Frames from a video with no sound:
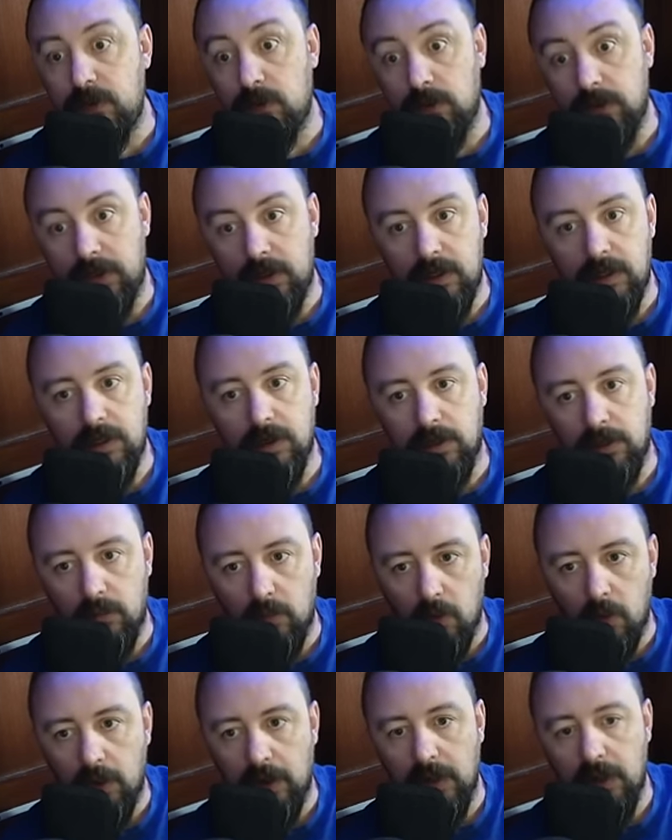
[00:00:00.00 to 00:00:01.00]
and turn a
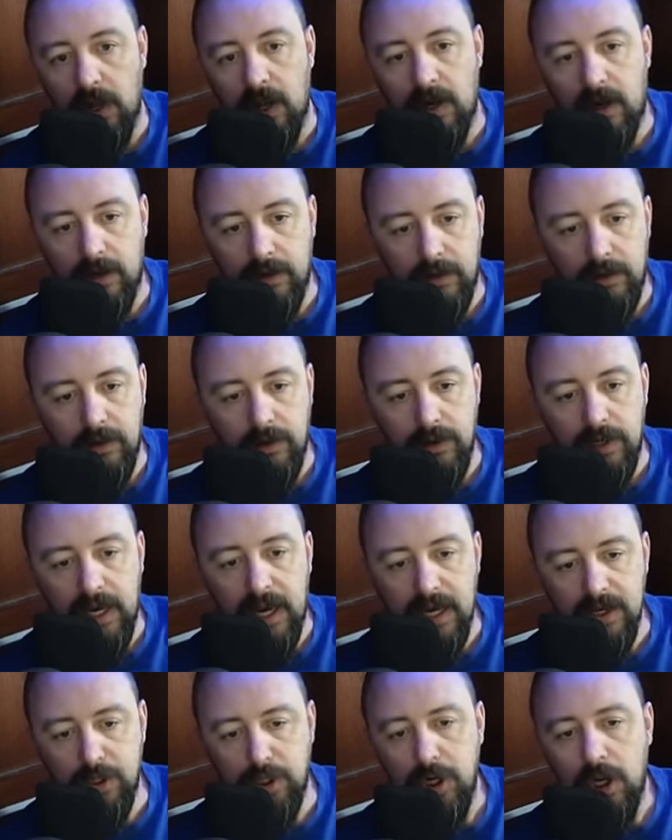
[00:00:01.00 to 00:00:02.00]
warning light on in your
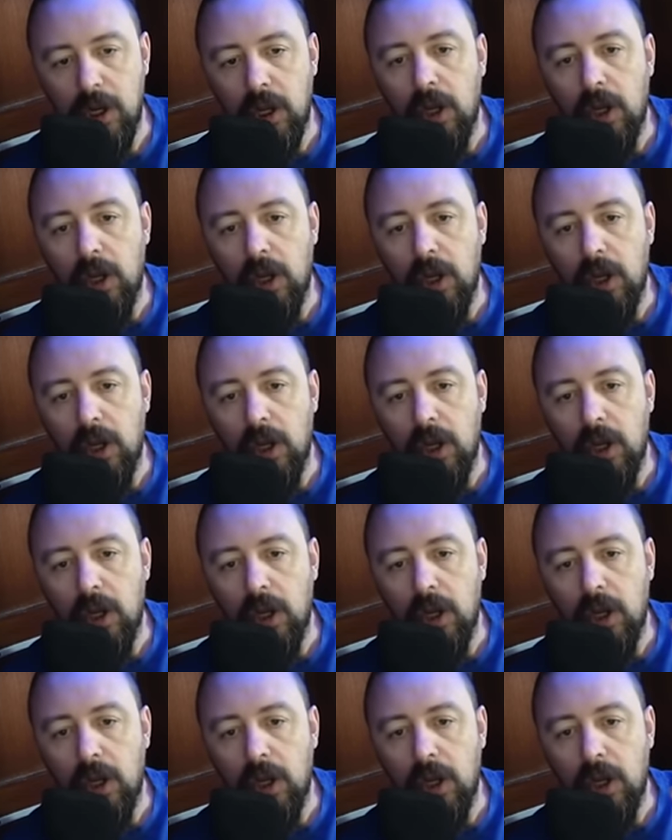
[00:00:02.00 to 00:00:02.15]
dash.